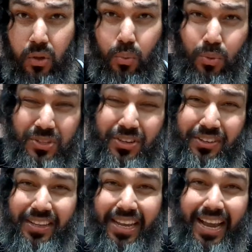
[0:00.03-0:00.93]
What's going
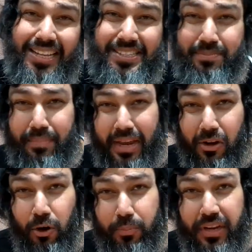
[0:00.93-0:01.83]
on there, guys? It's Mac.
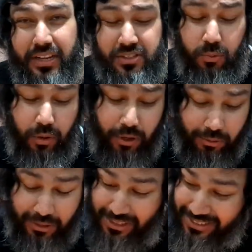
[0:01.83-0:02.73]
Hope you guys are
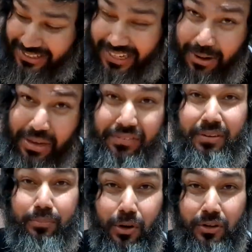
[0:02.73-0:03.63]
well. Today we have an
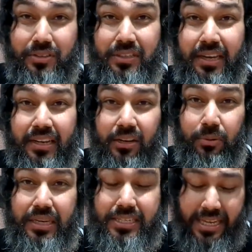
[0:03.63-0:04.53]
unboxing and a
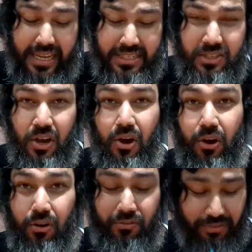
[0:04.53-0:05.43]
quick test
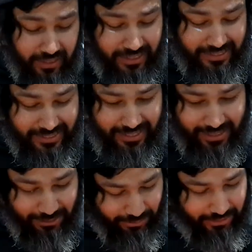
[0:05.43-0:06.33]
of this
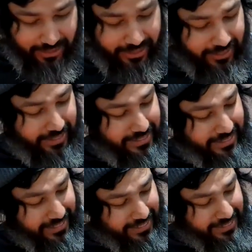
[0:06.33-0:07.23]
little thing. This
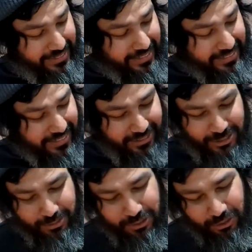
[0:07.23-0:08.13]
is the Nintendo
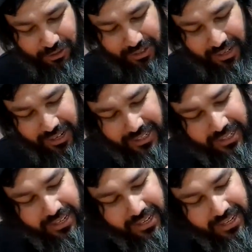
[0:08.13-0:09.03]
Switch
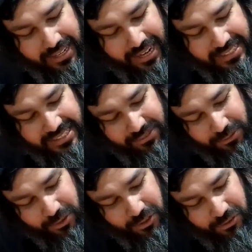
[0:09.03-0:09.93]
Online
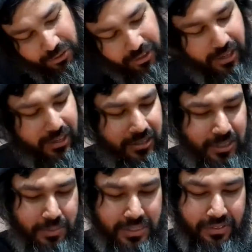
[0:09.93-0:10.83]
N64 controller,
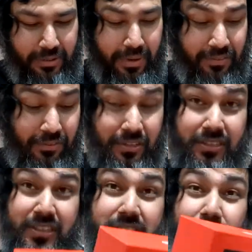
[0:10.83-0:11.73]
specifically made for the
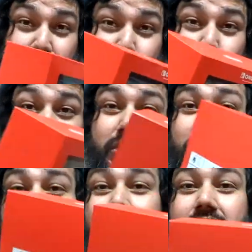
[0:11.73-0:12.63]
Nintendo
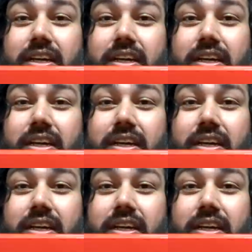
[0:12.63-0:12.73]
Switch.